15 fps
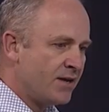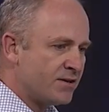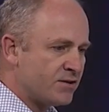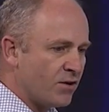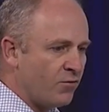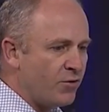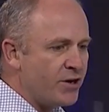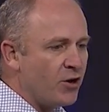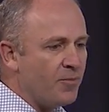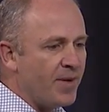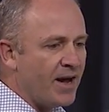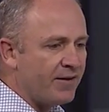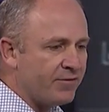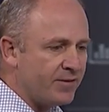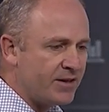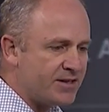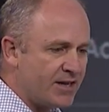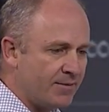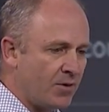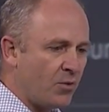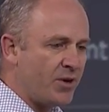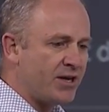So if we go back from the
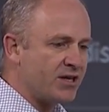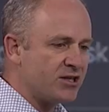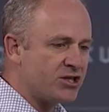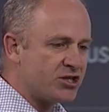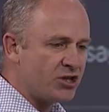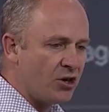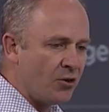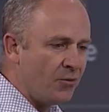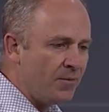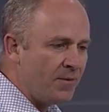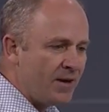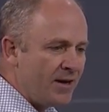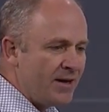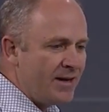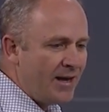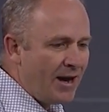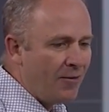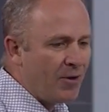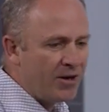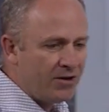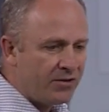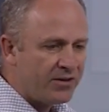demo, we can show how
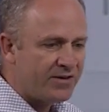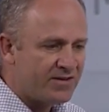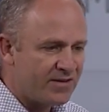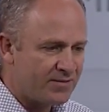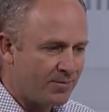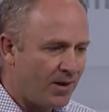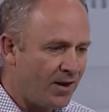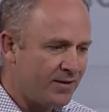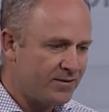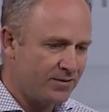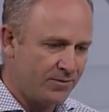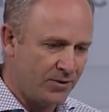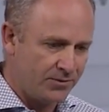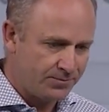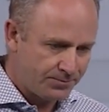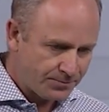on earth is this possible?